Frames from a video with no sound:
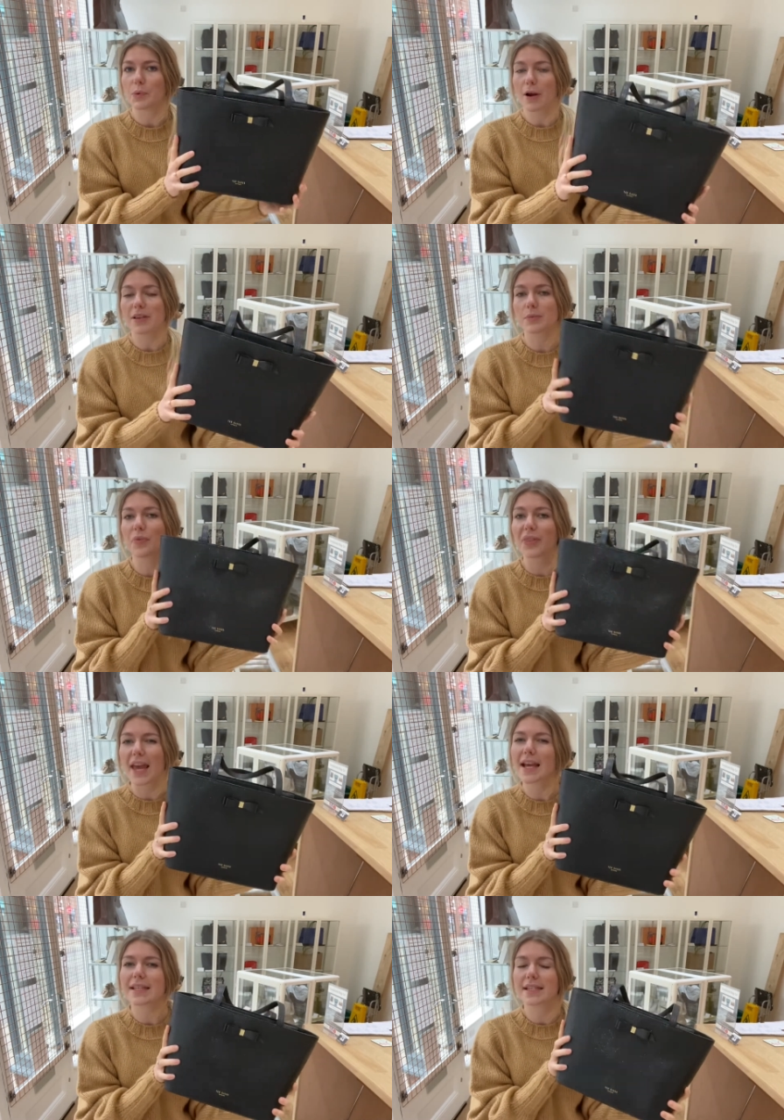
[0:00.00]
Whereas with
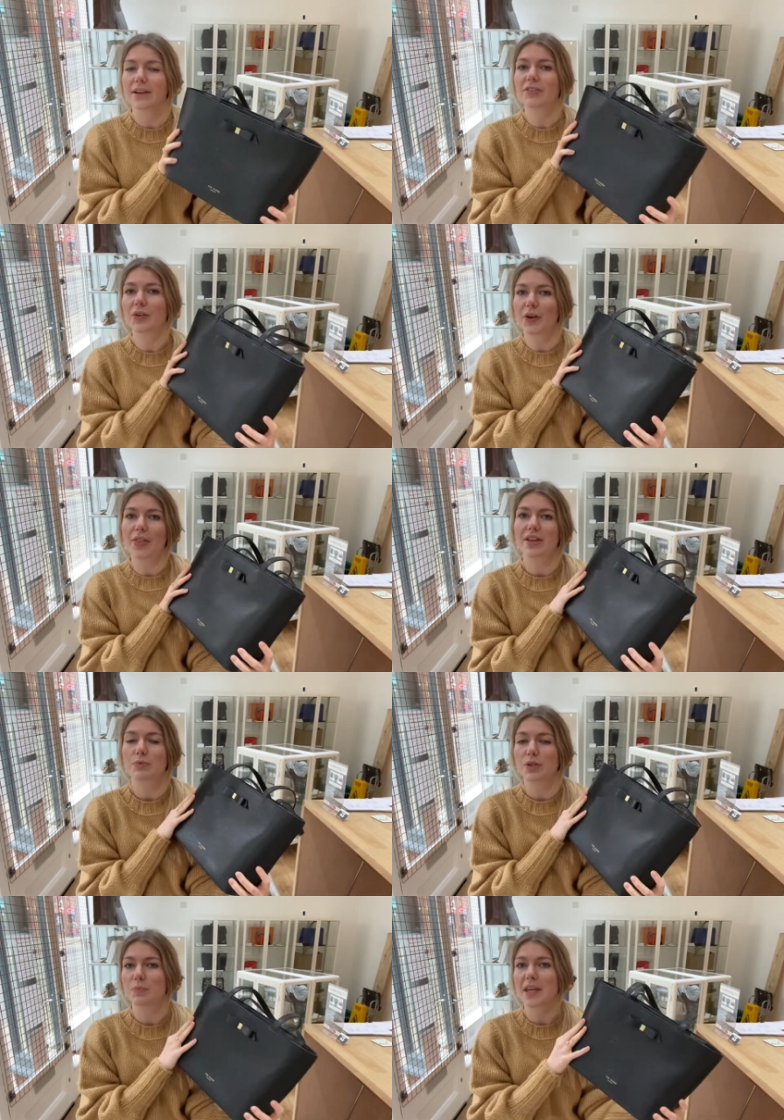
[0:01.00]
this, I feel like
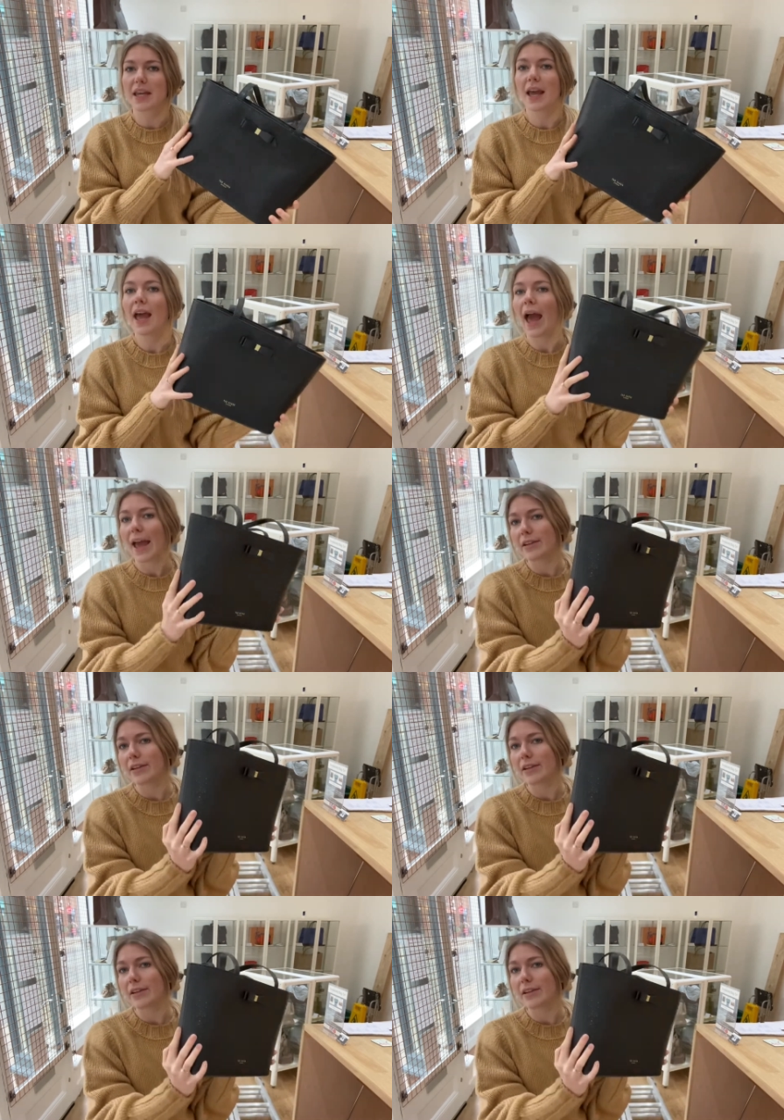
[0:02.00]
this would be a